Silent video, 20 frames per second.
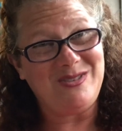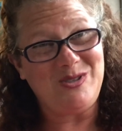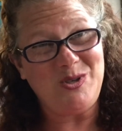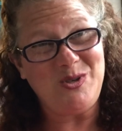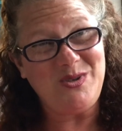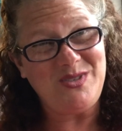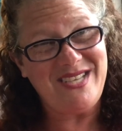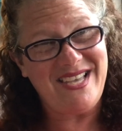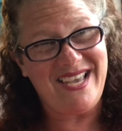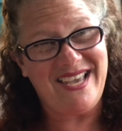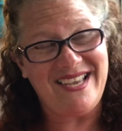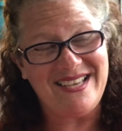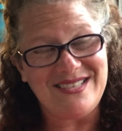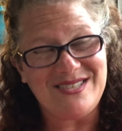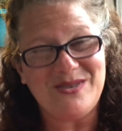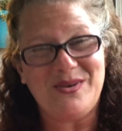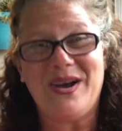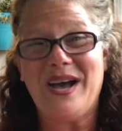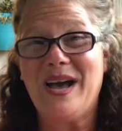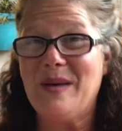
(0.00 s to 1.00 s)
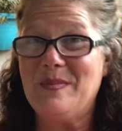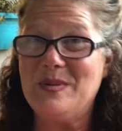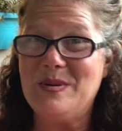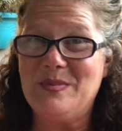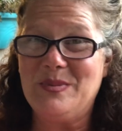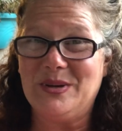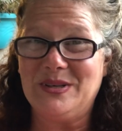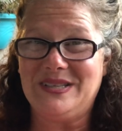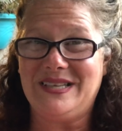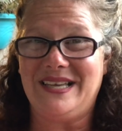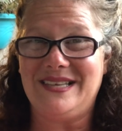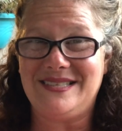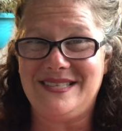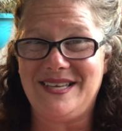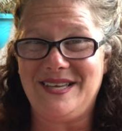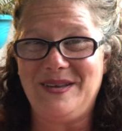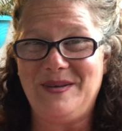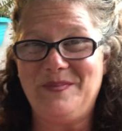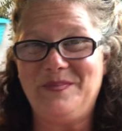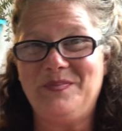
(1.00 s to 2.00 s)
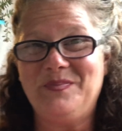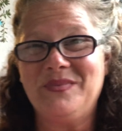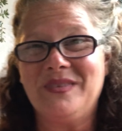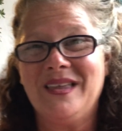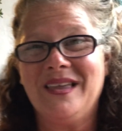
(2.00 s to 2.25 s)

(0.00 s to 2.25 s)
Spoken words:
today, so happy birthday, Tim.